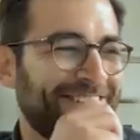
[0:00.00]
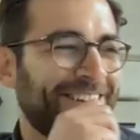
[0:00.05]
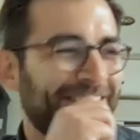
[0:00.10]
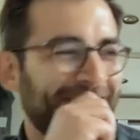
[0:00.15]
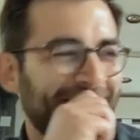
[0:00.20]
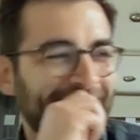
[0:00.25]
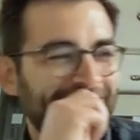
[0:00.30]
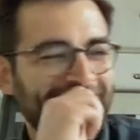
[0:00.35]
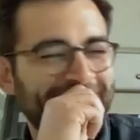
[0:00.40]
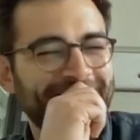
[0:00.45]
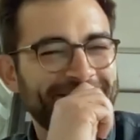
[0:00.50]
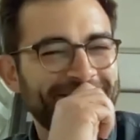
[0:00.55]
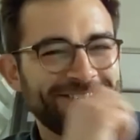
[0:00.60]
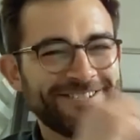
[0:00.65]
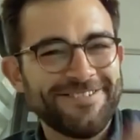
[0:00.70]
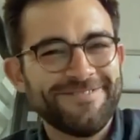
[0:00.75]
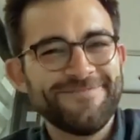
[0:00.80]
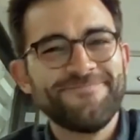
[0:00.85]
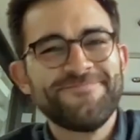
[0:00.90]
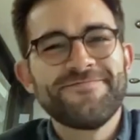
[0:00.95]
I still
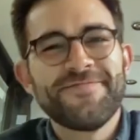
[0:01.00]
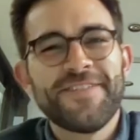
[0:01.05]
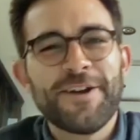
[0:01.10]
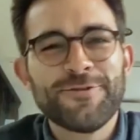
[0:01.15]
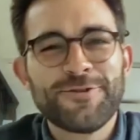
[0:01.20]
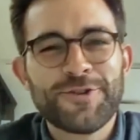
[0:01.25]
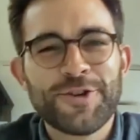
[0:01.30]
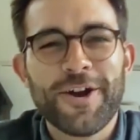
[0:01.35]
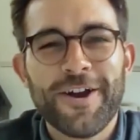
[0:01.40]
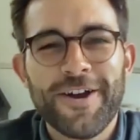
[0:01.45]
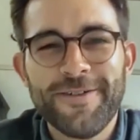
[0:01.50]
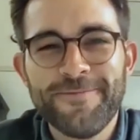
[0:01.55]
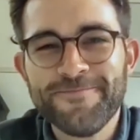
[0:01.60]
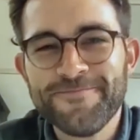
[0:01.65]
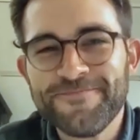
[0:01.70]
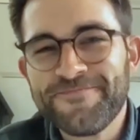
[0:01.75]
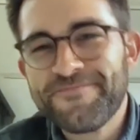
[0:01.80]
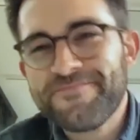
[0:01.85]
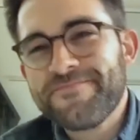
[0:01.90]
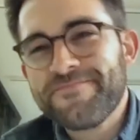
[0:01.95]

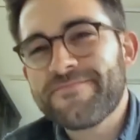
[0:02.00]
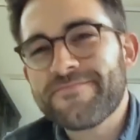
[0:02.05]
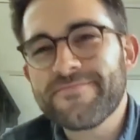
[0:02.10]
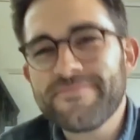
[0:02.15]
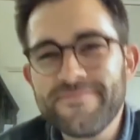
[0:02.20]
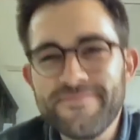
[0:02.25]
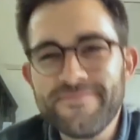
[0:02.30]
I get the